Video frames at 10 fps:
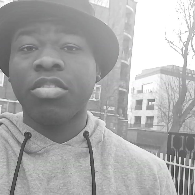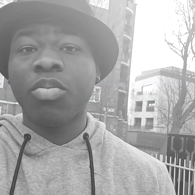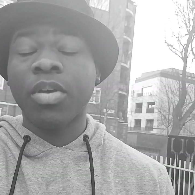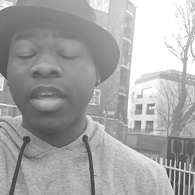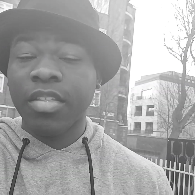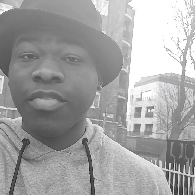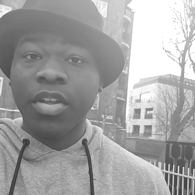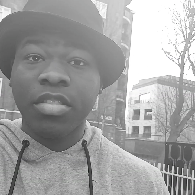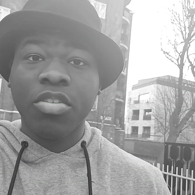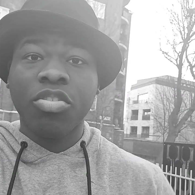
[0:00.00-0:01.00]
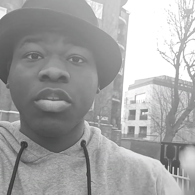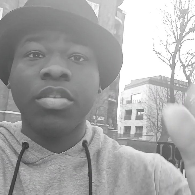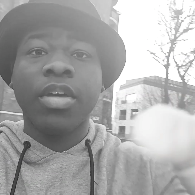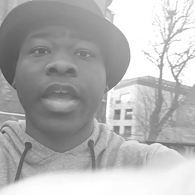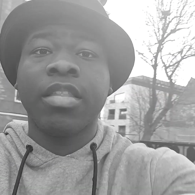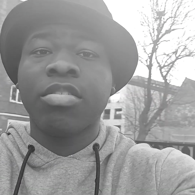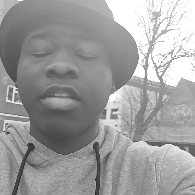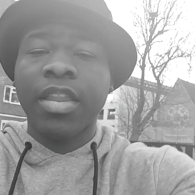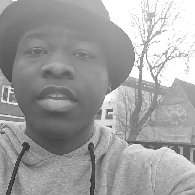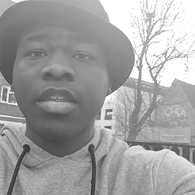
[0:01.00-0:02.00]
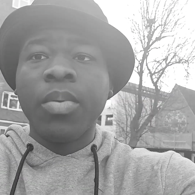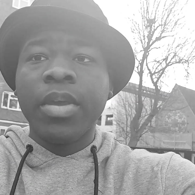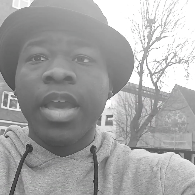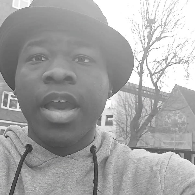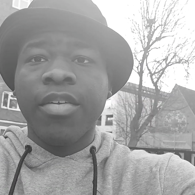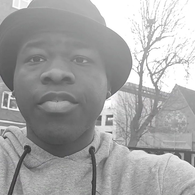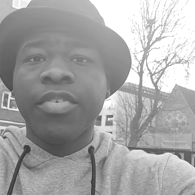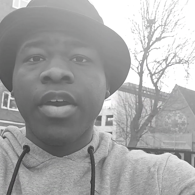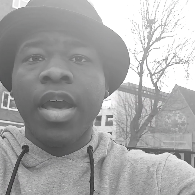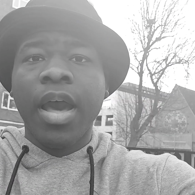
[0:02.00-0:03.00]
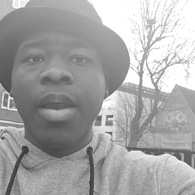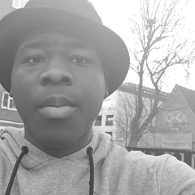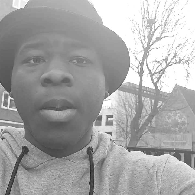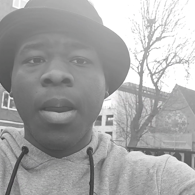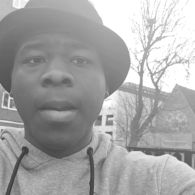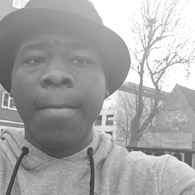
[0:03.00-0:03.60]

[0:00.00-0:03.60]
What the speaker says: to our advantage to do the handstand. We have our